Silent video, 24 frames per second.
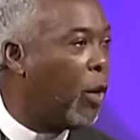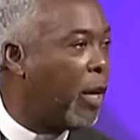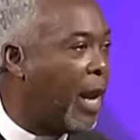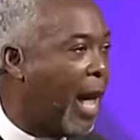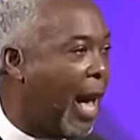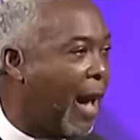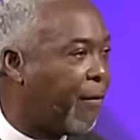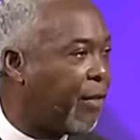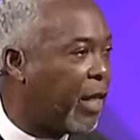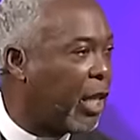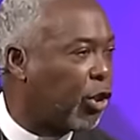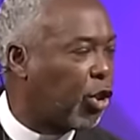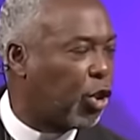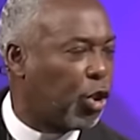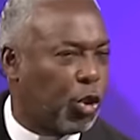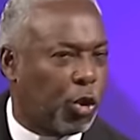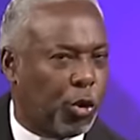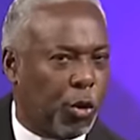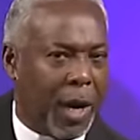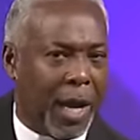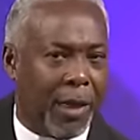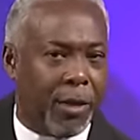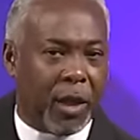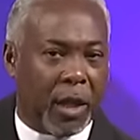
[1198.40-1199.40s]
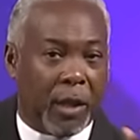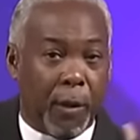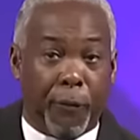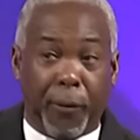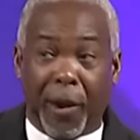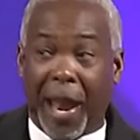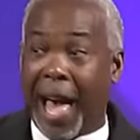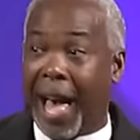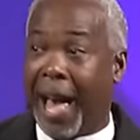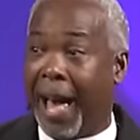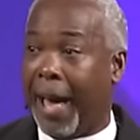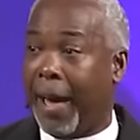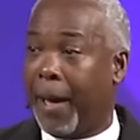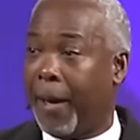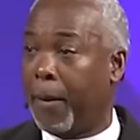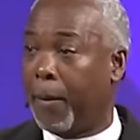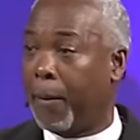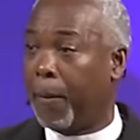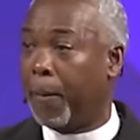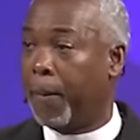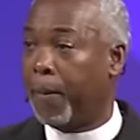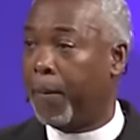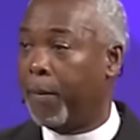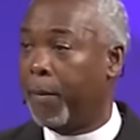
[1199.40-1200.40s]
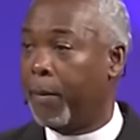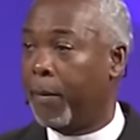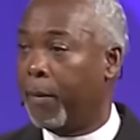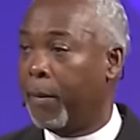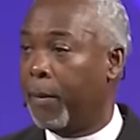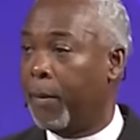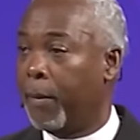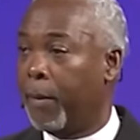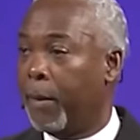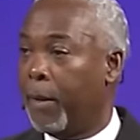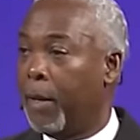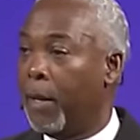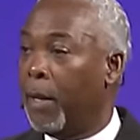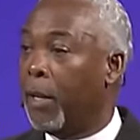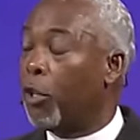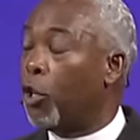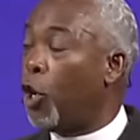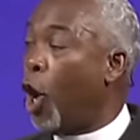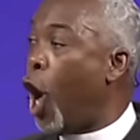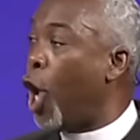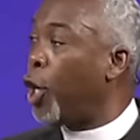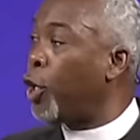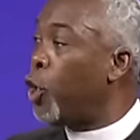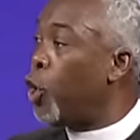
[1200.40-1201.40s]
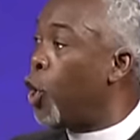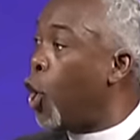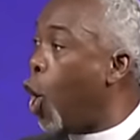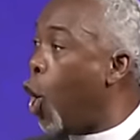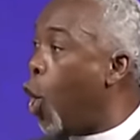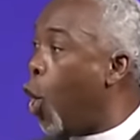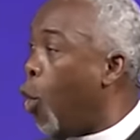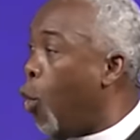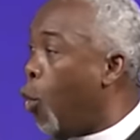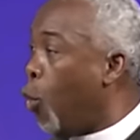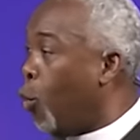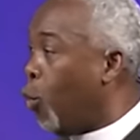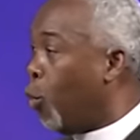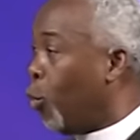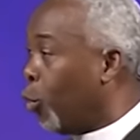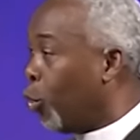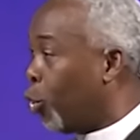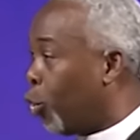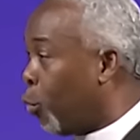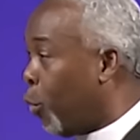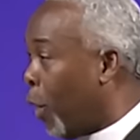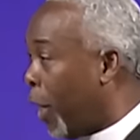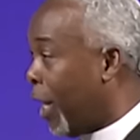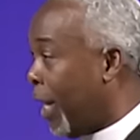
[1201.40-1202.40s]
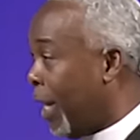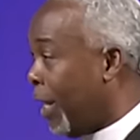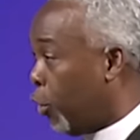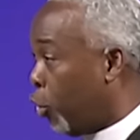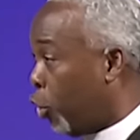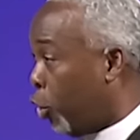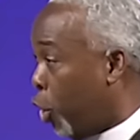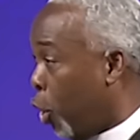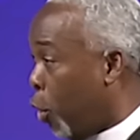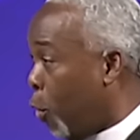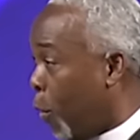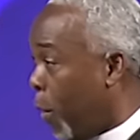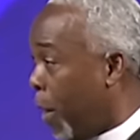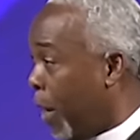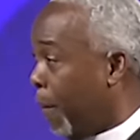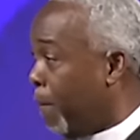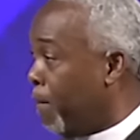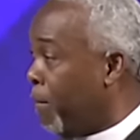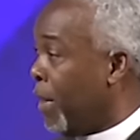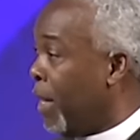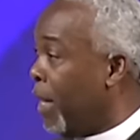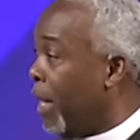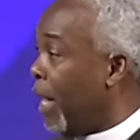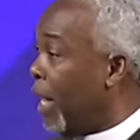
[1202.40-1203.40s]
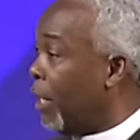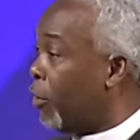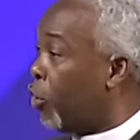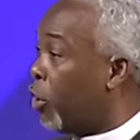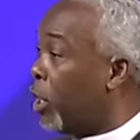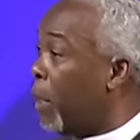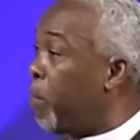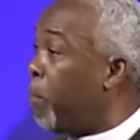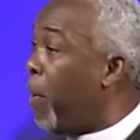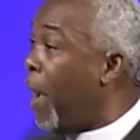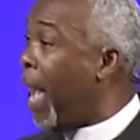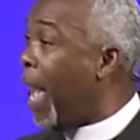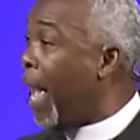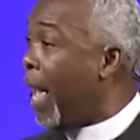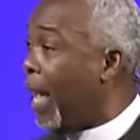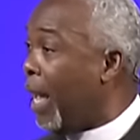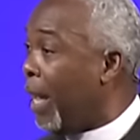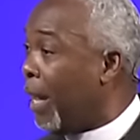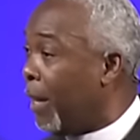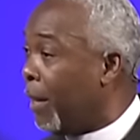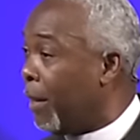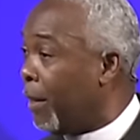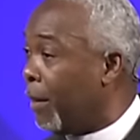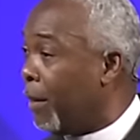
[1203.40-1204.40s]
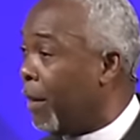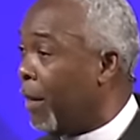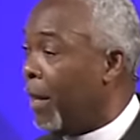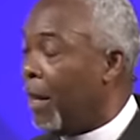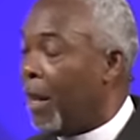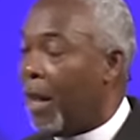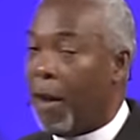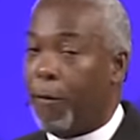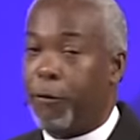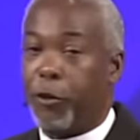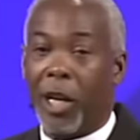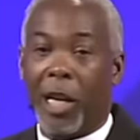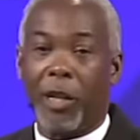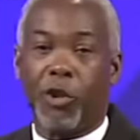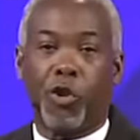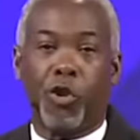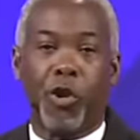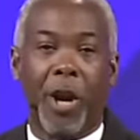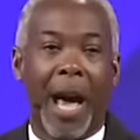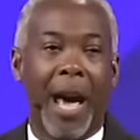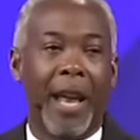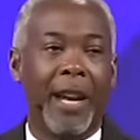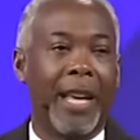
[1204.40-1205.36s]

have the strength to fly. God knows what He's doing. It's the pain of just trying to